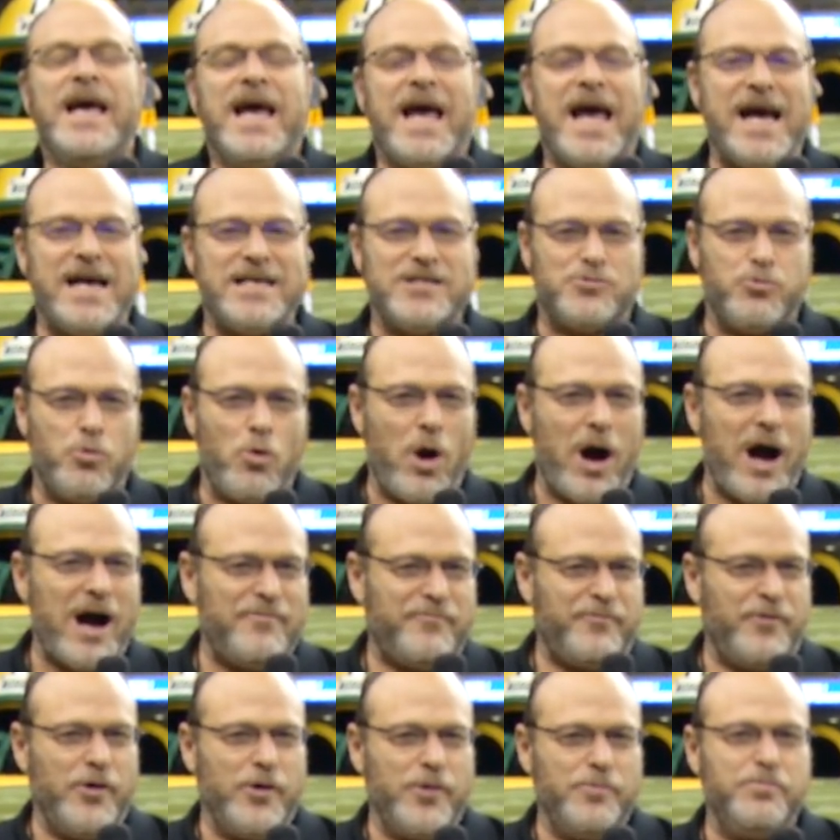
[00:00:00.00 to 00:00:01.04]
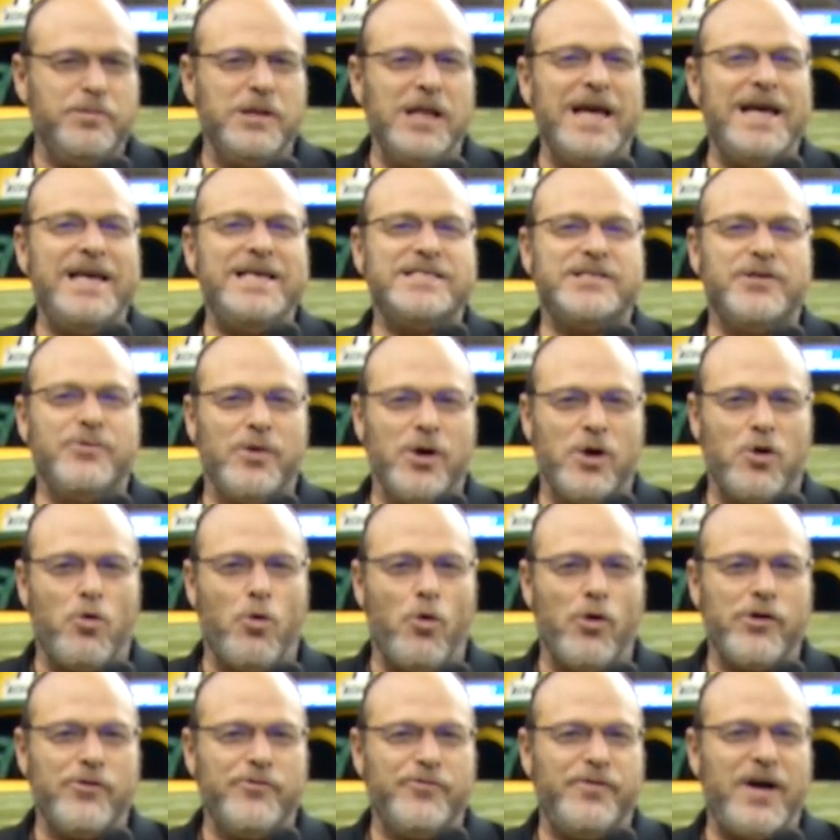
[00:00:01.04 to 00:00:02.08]
as Wofford plays in the
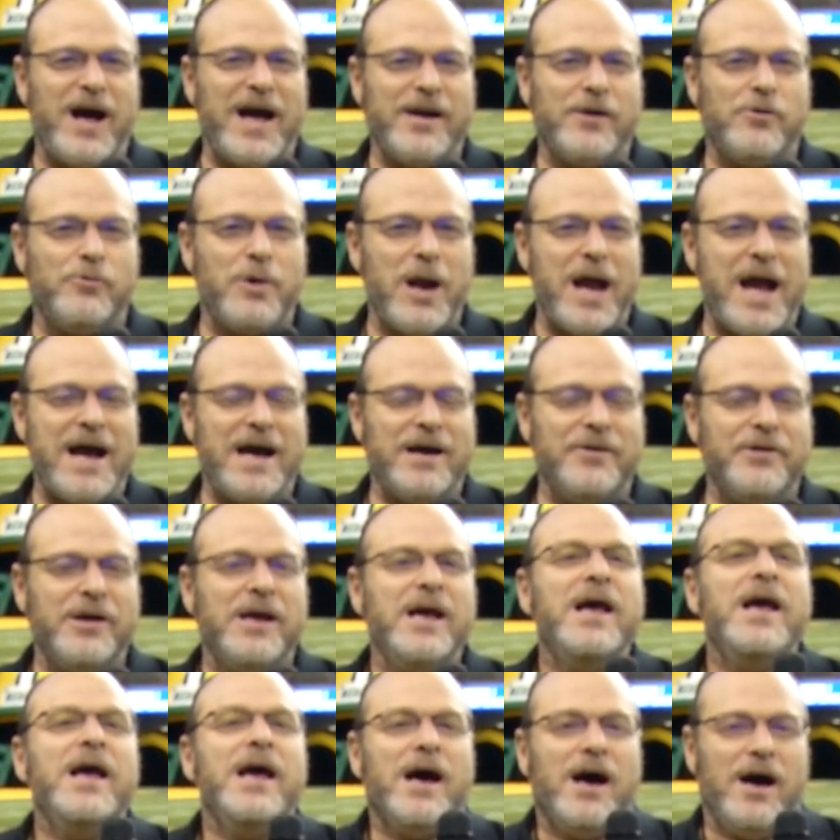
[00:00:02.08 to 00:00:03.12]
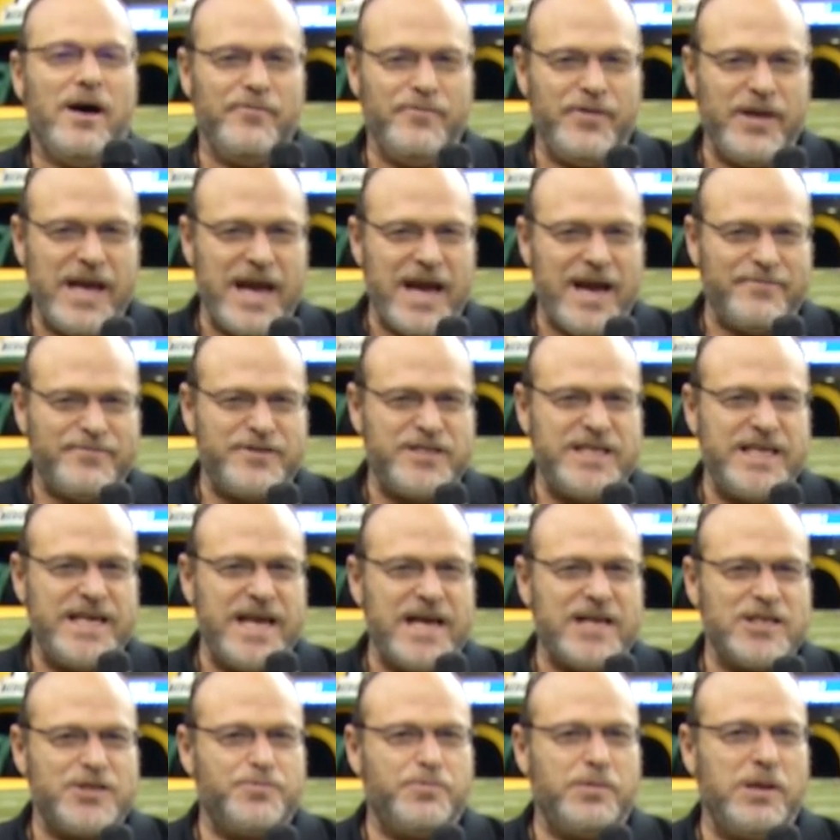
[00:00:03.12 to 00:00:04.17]
quarterfinal round of the
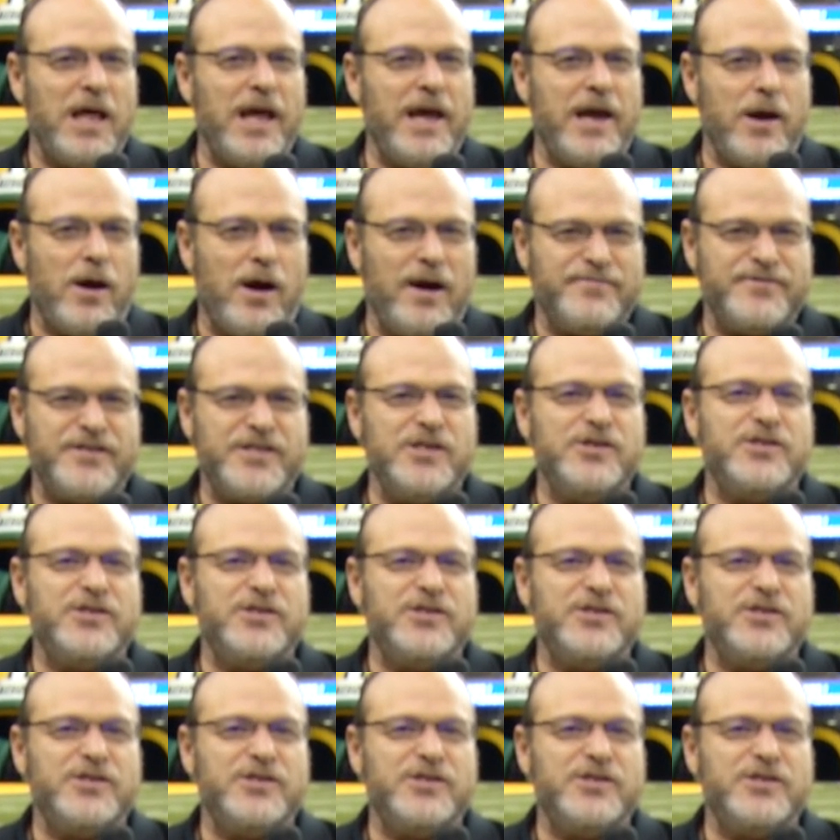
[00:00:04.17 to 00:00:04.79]
FCS playoffs.